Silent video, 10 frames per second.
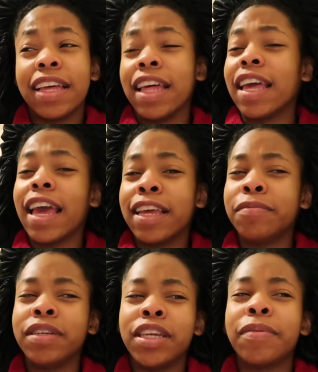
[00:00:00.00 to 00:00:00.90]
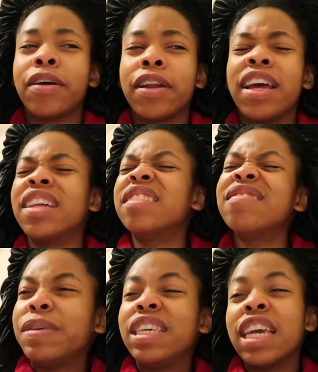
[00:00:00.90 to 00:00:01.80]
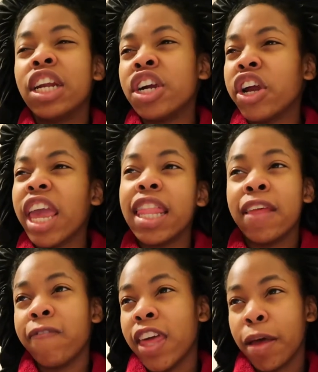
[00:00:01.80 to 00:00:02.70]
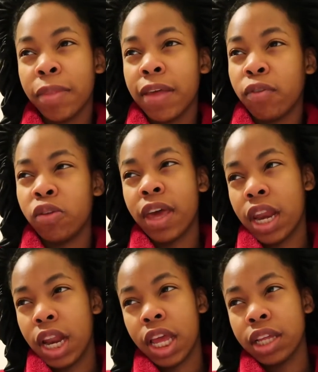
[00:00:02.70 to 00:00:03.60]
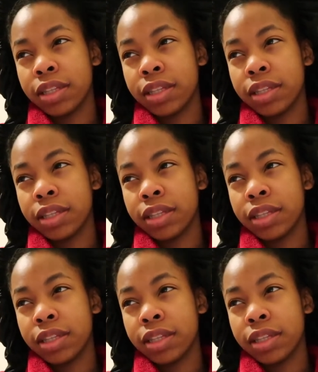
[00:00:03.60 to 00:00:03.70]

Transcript: Like, I can be about a beginner Haley Pham level of editing.